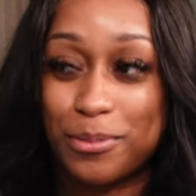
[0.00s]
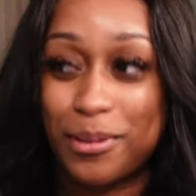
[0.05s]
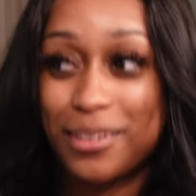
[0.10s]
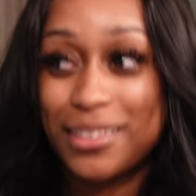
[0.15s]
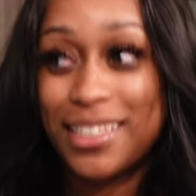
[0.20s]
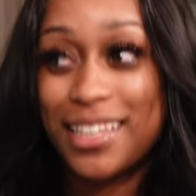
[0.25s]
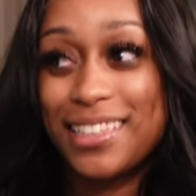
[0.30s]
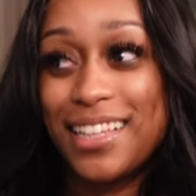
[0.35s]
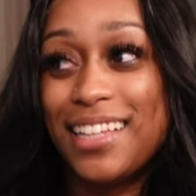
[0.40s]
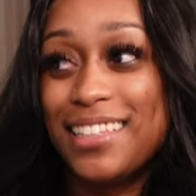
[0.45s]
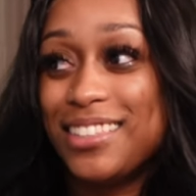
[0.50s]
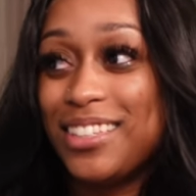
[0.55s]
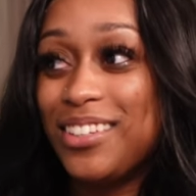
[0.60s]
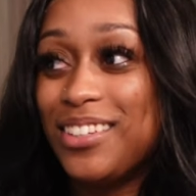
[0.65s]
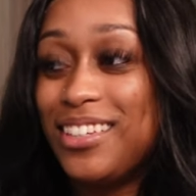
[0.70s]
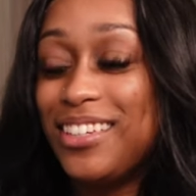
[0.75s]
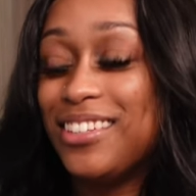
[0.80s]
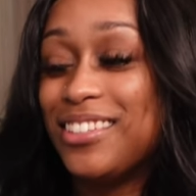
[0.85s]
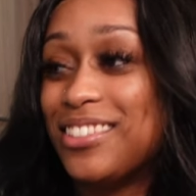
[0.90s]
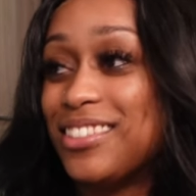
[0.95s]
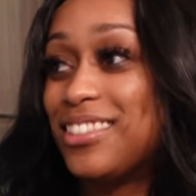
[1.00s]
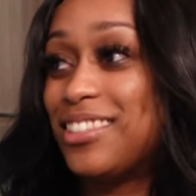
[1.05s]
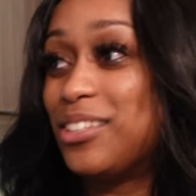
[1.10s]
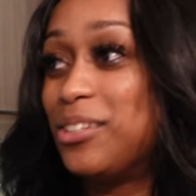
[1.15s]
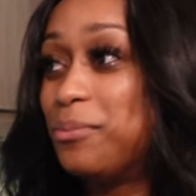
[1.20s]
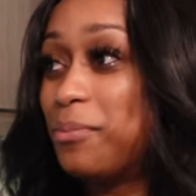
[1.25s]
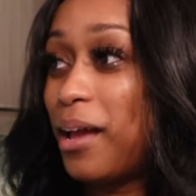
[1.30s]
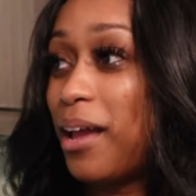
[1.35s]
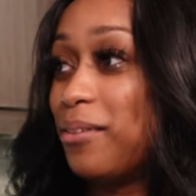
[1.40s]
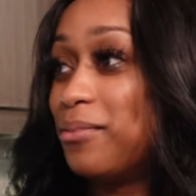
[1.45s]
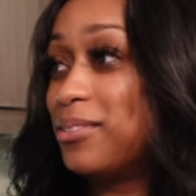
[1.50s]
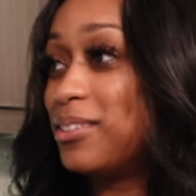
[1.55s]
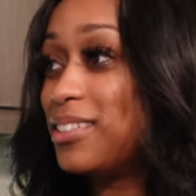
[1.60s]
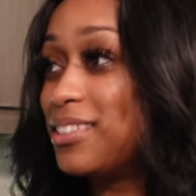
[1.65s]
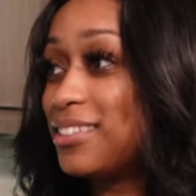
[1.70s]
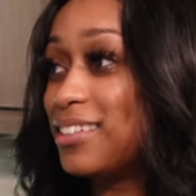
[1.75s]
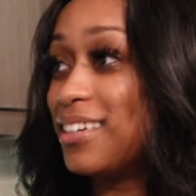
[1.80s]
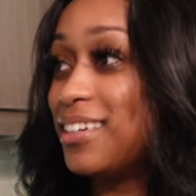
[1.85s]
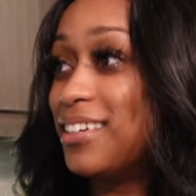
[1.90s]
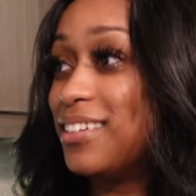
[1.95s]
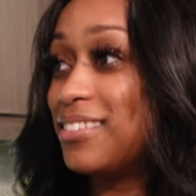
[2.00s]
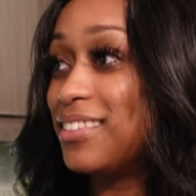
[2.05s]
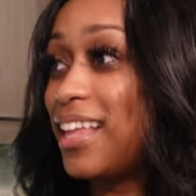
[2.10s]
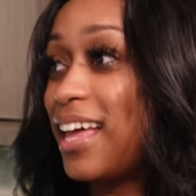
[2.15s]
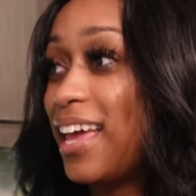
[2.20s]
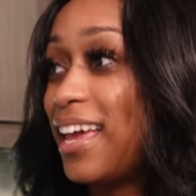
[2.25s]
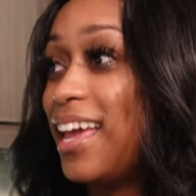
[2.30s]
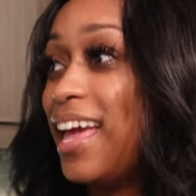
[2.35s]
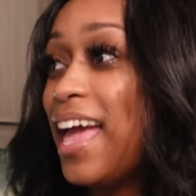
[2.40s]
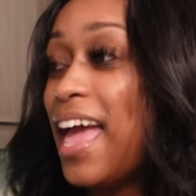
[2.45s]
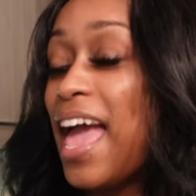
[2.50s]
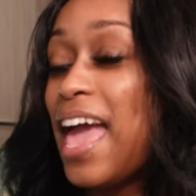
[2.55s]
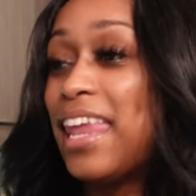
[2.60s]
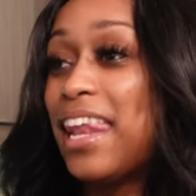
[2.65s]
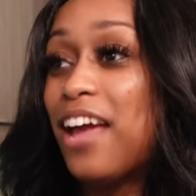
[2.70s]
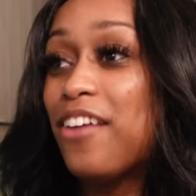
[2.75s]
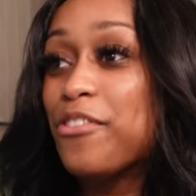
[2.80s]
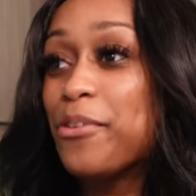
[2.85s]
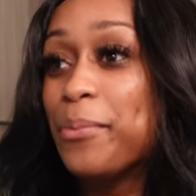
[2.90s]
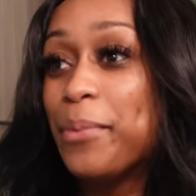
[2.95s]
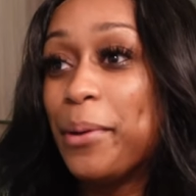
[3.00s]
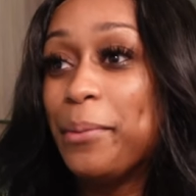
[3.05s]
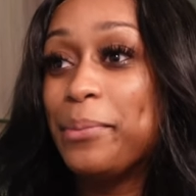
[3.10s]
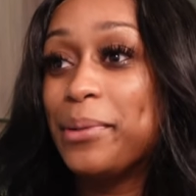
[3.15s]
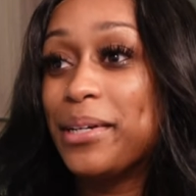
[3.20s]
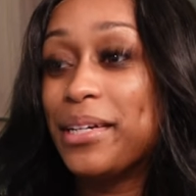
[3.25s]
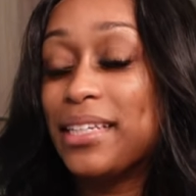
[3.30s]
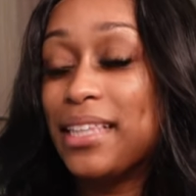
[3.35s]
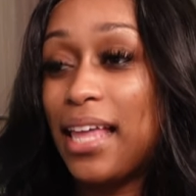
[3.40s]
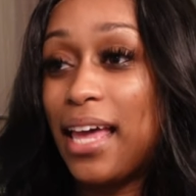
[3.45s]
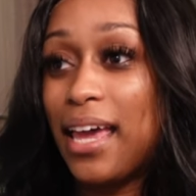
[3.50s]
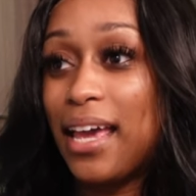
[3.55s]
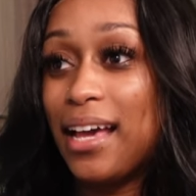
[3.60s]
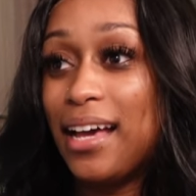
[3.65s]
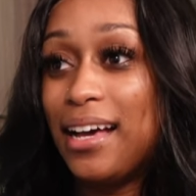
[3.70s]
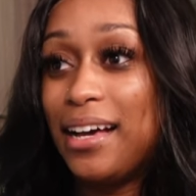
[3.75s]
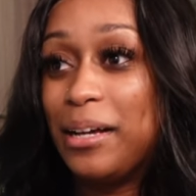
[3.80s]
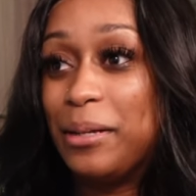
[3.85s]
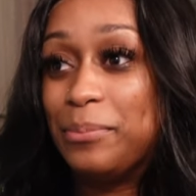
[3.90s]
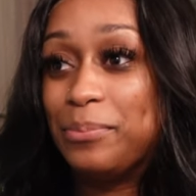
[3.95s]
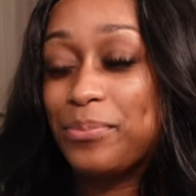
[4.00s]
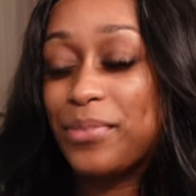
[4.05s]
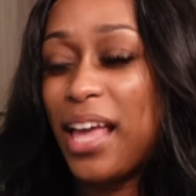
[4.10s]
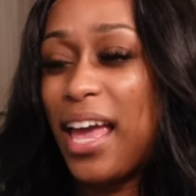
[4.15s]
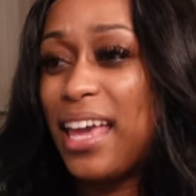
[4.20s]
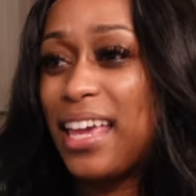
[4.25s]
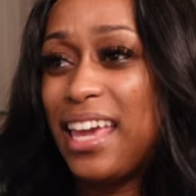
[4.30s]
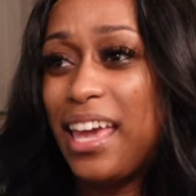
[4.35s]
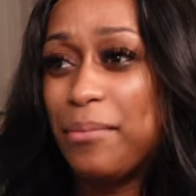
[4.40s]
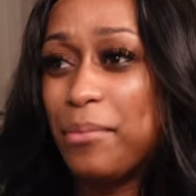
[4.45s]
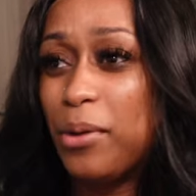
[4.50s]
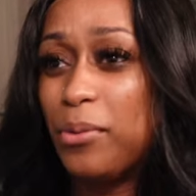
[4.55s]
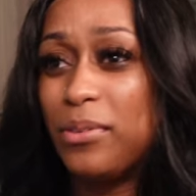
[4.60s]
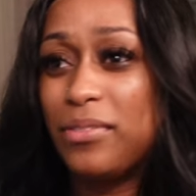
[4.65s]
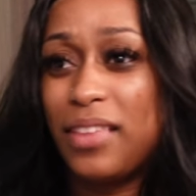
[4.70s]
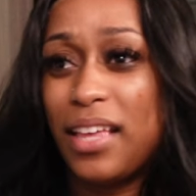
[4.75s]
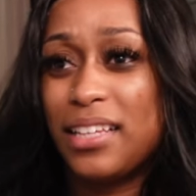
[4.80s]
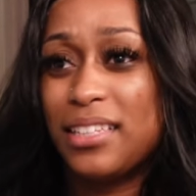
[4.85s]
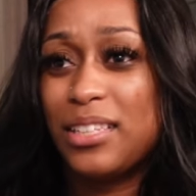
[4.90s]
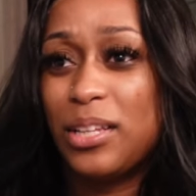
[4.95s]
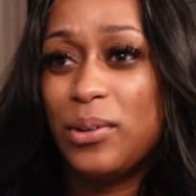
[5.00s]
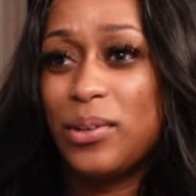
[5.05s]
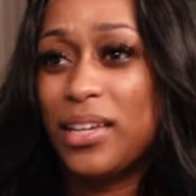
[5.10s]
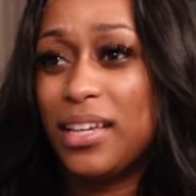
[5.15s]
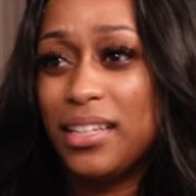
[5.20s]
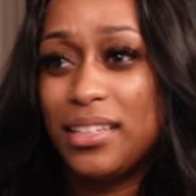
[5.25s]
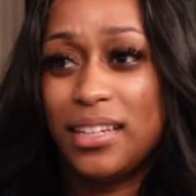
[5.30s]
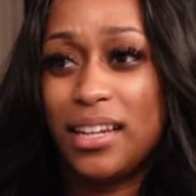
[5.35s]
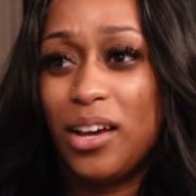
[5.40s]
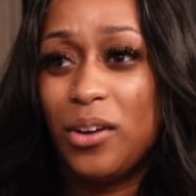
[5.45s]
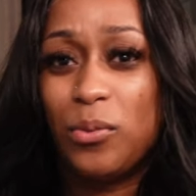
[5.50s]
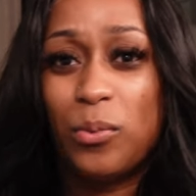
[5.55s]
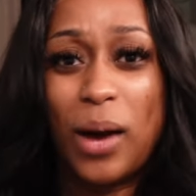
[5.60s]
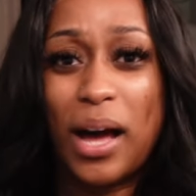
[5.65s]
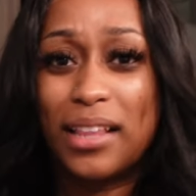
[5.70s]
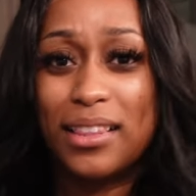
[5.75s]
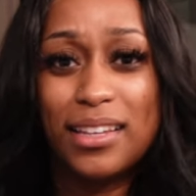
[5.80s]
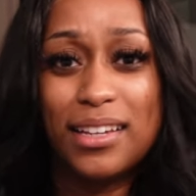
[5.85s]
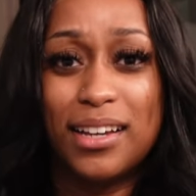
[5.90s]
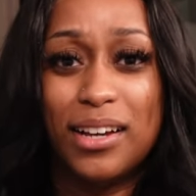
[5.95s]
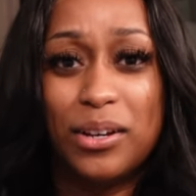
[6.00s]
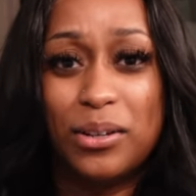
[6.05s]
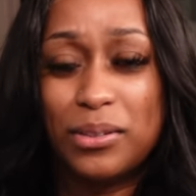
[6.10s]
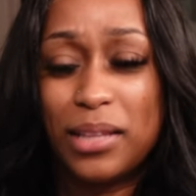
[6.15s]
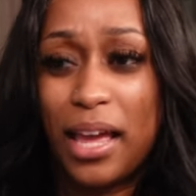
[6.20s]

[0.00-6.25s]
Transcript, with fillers: I was like, that's so cute, steal my wardrobe. Like, and I remember like um, I came up with that slogan a while ago.